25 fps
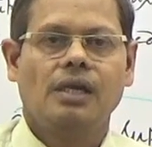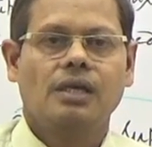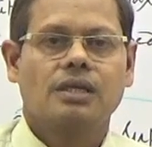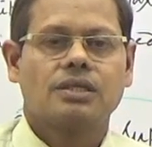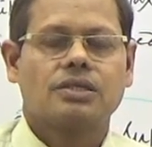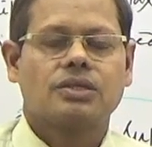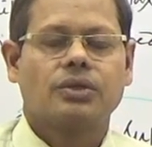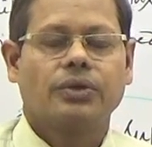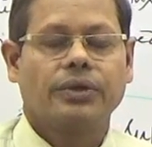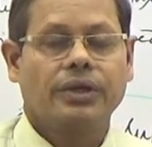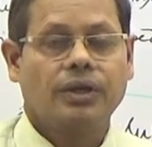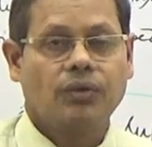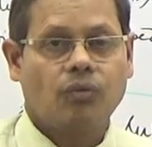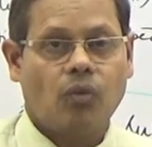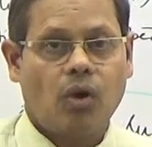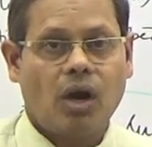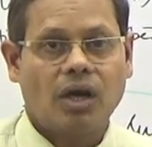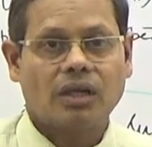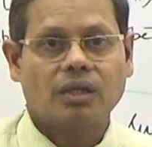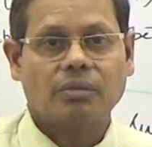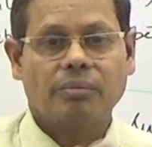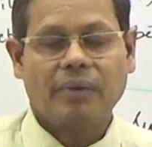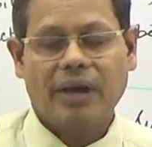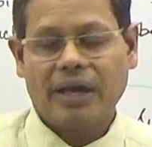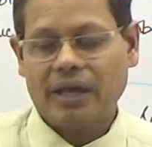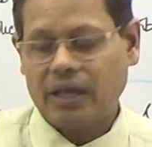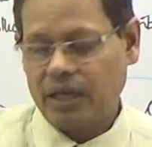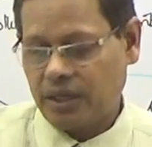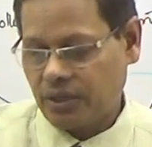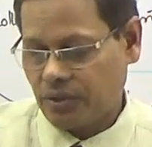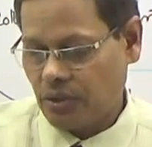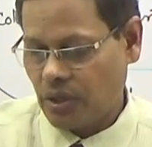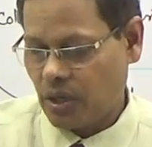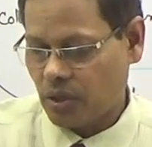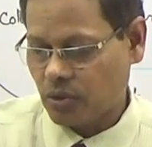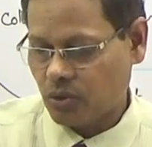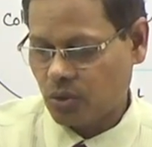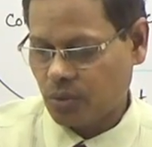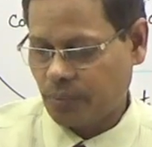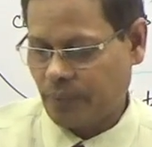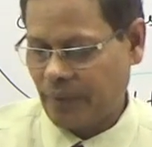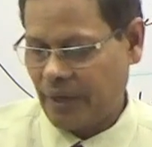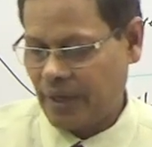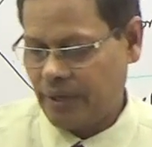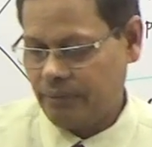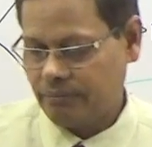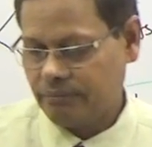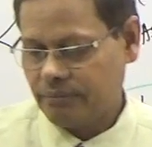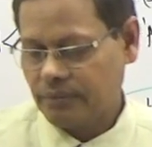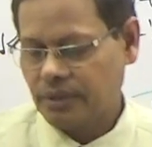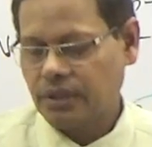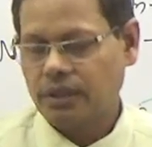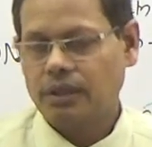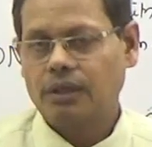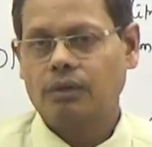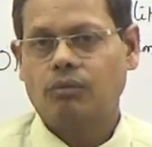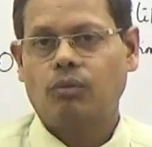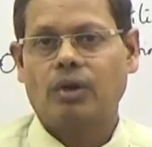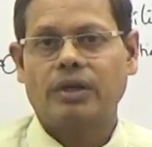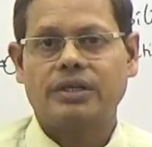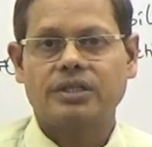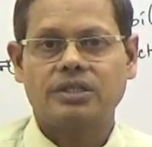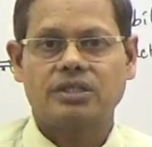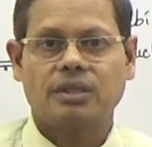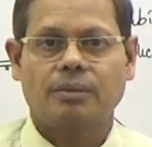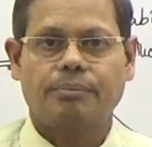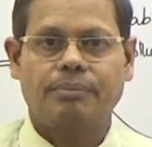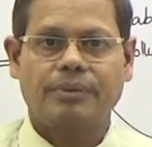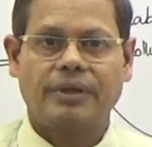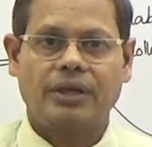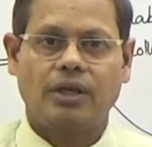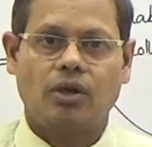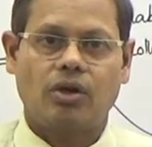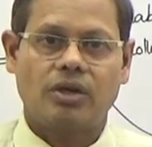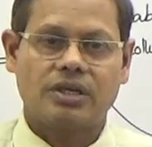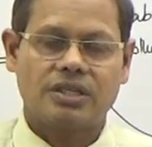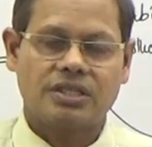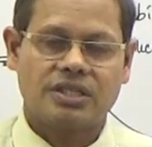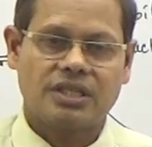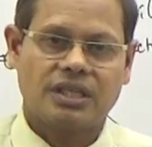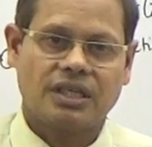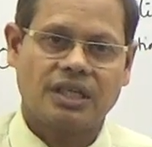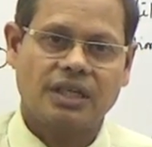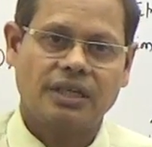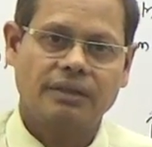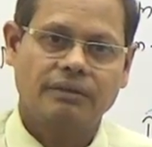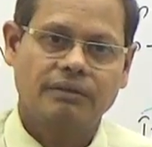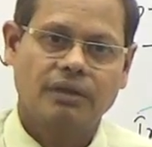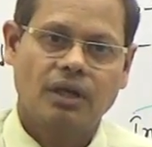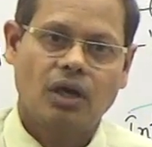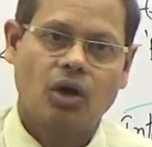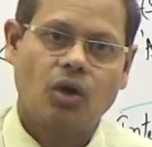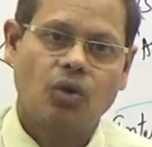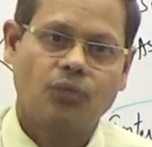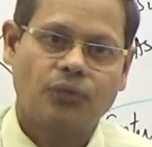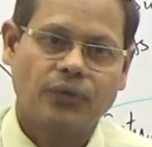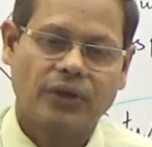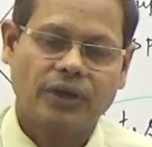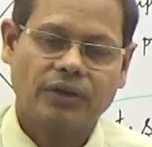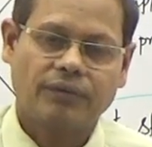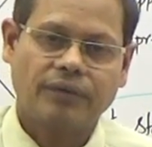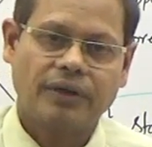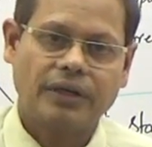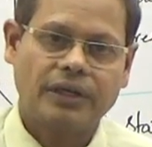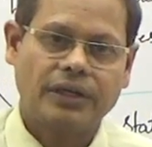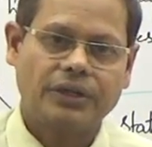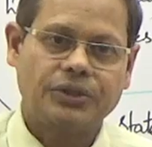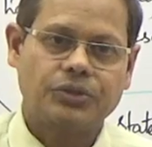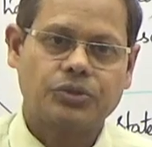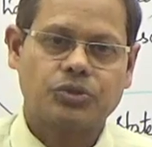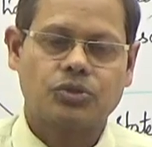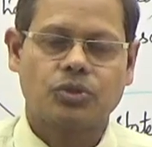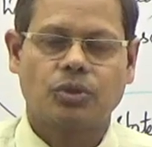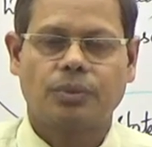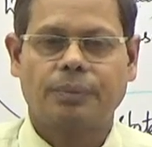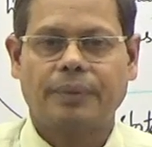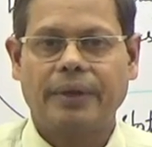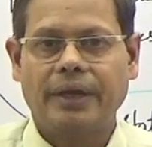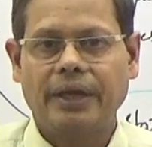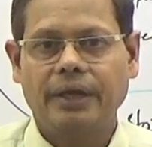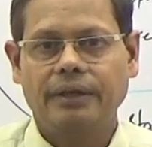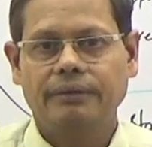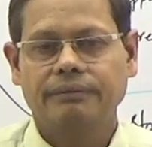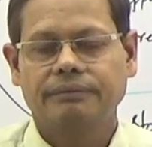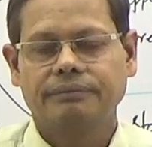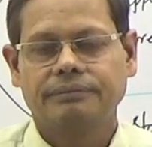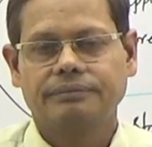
So, in what manner you have to pay, what is the periodicity, how frequently you should pay,